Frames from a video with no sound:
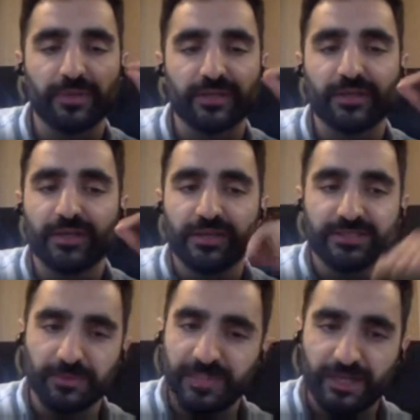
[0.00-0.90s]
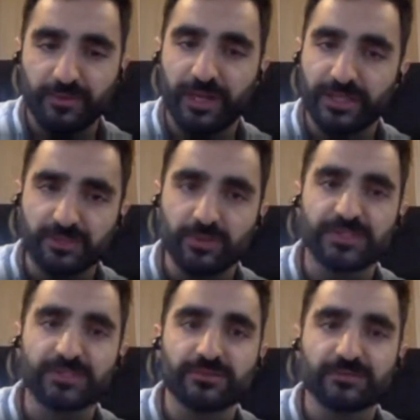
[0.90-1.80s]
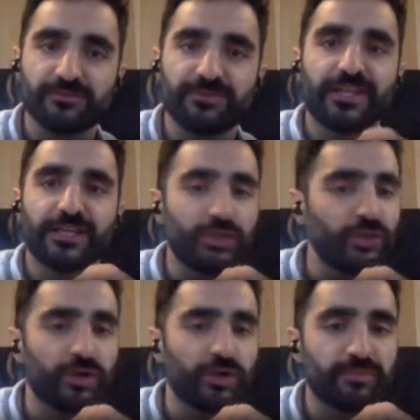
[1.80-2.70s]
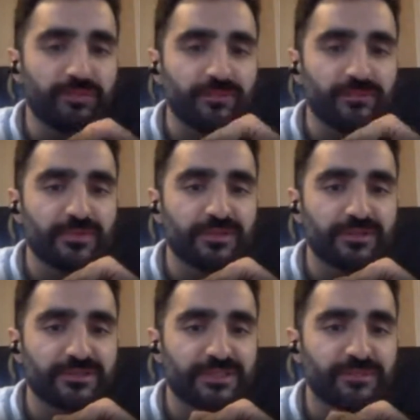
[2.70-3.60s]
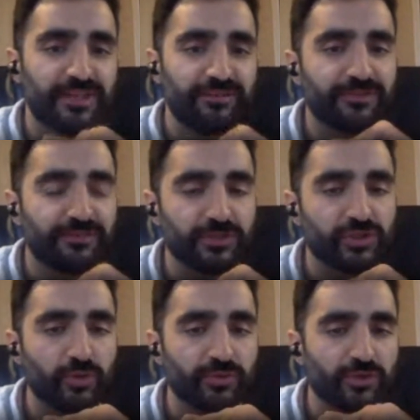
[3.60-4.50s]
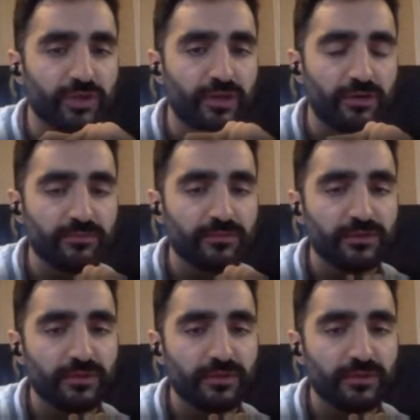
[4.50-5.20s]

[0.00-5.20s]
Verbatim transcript: But something like Credit Suisse failing in Europe seems to have a different tone to it, no?